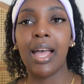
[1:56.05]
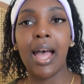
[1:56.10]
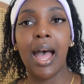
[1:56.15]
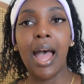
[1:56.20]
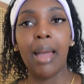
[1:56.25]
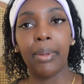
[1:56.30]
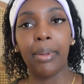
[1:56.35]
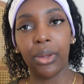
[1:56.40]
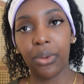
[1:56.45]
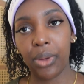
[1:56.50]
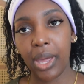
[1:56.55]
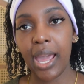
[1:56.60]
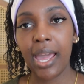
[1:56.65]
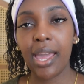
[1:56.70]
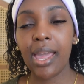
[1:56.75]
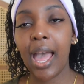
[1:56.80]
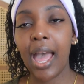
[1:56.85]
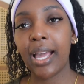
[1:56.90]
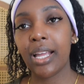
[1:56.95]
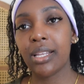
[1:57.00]
I'm like,
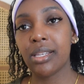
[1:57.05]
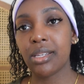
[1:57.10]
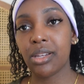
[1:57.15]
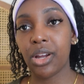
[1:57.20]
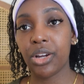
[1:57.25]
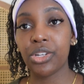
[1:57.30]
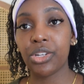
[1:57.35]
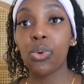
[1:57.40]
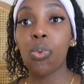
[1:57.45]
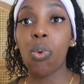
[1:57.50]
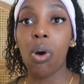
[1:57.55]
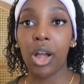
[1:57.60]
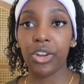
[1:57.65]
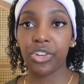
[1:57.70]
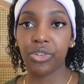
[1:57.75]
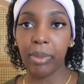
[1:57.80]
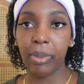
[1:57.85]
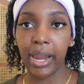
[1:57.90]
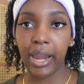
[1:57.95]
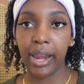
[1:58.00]
okay, I can start to
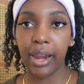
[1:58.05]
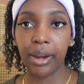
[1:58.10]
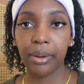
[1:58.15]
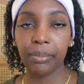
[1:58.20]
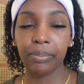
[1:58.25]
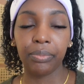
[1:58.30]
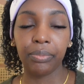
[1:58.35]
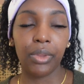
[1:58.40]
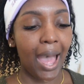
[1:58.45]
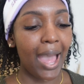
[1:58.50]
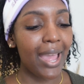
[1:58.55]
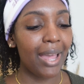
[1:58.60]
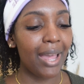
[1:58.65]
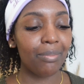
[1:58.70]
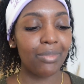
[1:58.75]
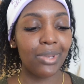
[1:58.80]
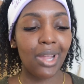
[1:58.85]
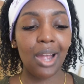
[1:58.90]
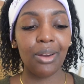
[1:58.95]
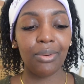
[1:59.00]
wash my hair. I
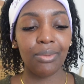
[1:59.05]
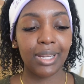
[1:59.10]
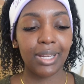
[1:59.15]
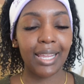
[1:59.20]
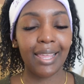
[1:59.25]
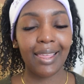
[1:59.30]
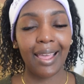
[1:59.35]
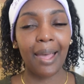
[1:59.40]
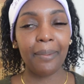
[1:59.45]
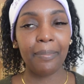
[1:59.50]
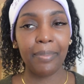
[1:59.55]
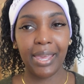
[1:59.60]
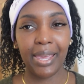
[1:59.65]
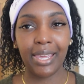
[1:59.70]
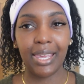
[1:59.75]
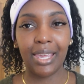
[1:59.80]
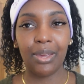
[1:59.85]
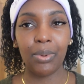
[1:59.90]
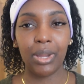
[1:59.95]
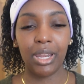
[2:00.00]
am not really that
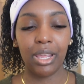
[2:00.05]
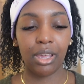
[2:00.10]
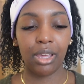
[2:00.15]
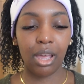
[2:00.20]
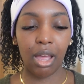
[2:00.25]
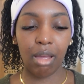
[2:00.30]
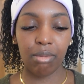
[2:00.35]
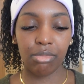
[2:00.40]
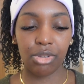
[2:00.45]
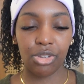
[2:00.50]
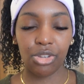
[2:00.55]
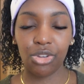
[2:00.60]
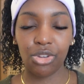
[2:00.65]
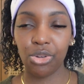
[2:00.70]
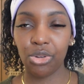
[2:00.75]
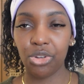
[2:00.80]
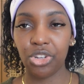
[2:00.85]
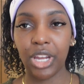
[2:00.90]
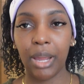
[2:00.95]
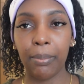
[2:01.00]
picky when it comes
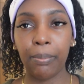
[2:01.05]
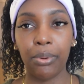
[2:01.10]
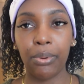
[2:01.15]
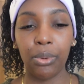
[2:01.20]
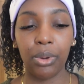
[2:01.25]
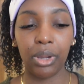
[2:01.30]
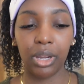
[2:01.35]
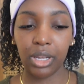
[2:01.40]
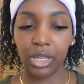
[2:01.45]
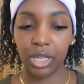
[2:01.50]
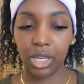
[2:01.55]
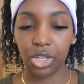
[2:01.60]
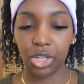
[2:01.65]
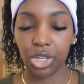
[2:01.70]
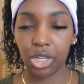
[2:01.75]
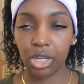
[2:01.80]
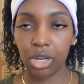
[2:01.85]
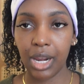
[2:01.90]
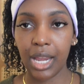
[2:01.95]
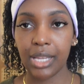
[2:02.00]
to shampoo and
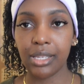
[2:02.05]
conditioner.